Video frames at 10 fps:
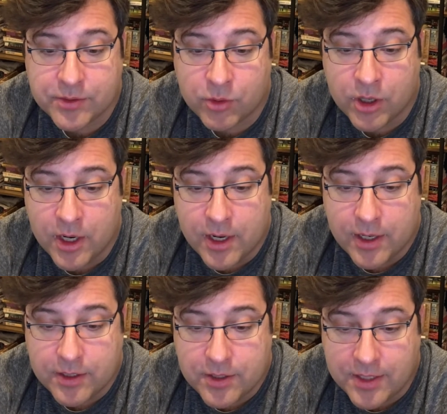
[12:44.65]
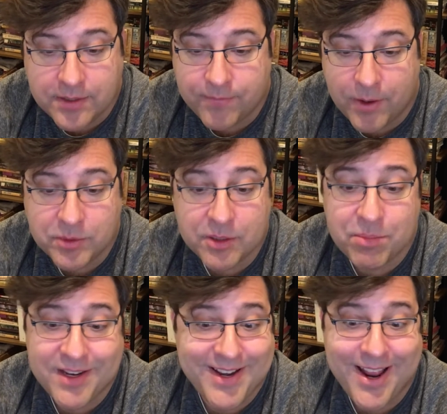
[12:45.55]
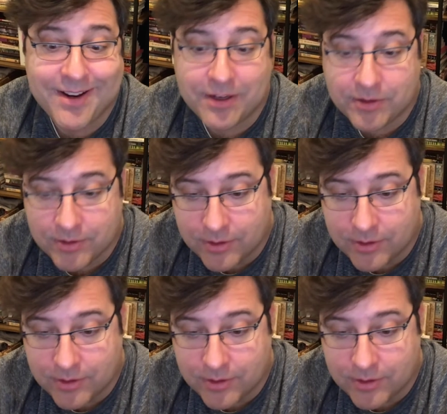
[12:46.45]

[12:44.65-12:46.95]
or as if I was a banana.